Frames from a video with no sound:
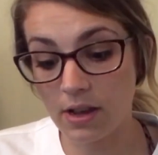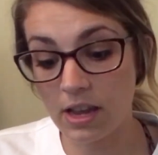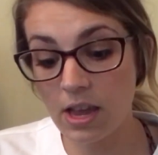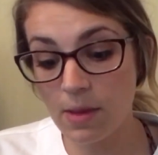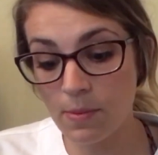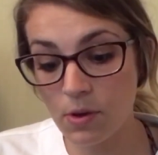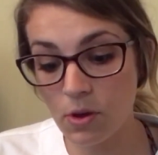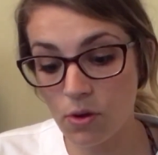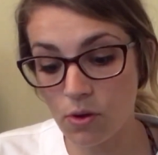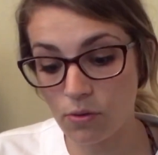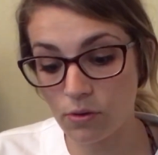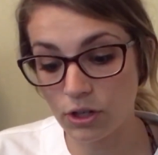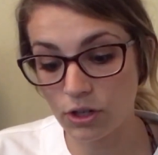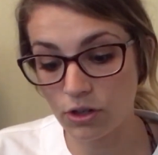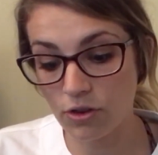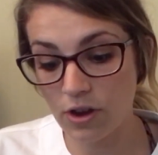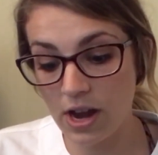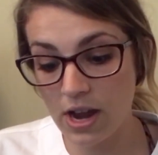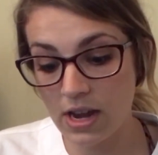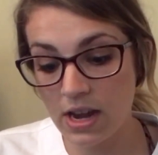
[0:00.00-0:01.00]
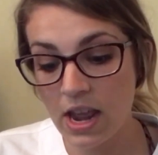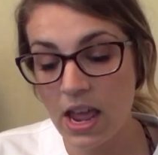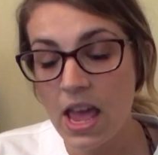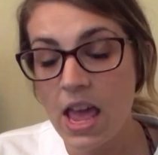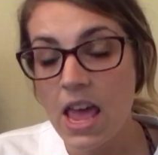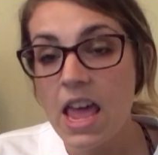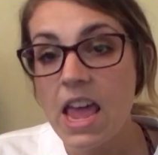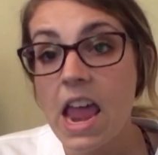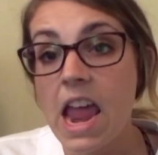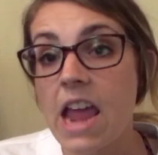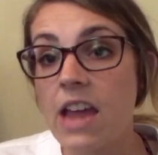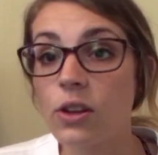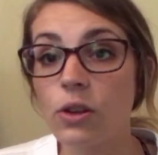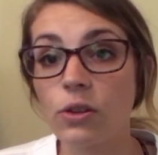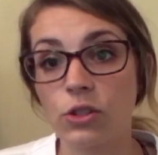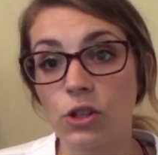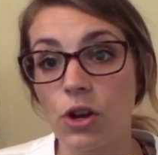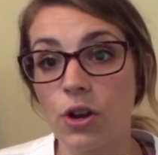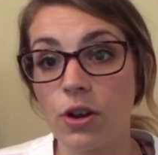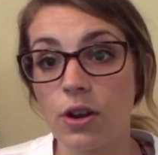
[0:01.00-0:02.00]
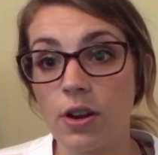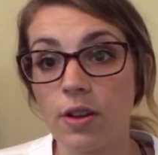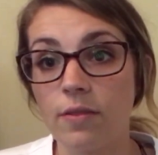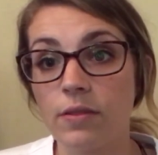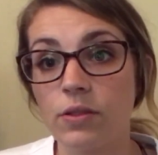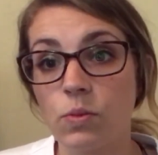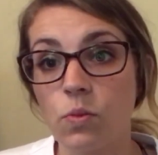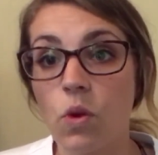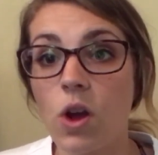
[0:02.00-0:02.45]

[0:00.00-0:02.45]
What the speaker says: chemical restraint, and alternatives.